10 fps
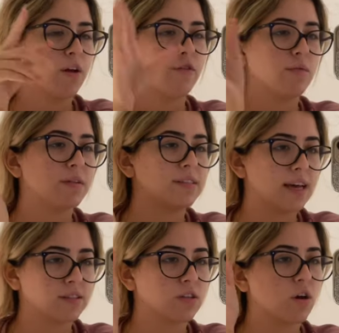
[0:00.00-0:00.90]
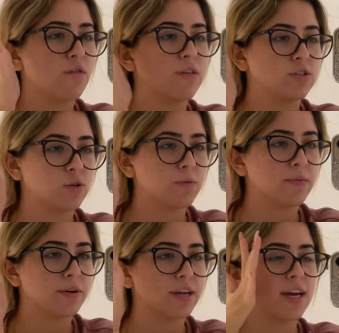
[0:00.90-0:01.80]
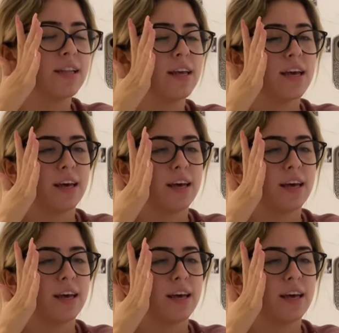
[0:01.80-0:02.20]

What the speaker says: Tesco, the supermarket.